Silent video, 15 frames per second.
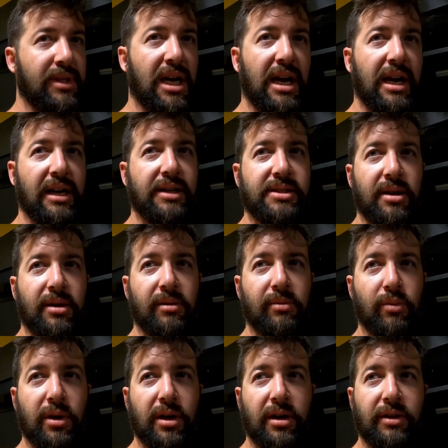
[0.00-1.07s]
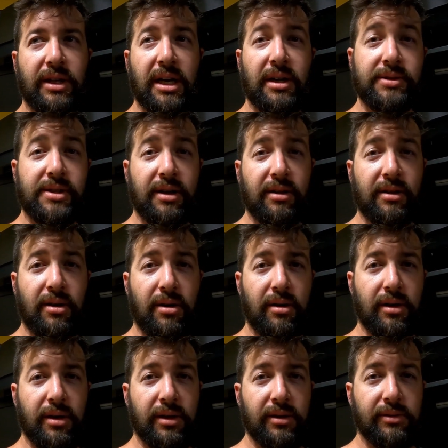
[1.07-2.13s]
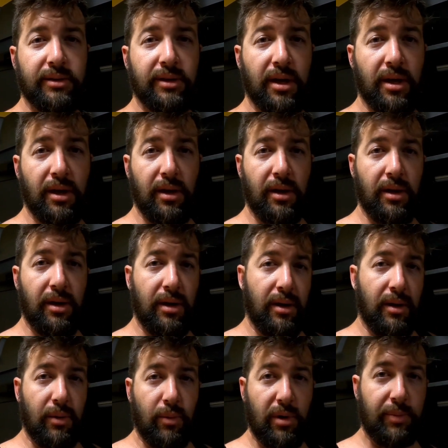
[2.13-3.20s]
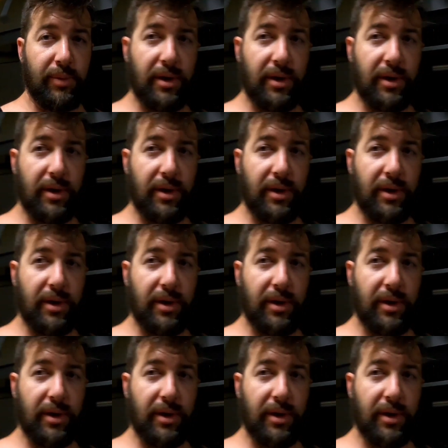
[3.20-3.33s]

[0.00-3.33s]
I gotta start working on the outside of the car, and what a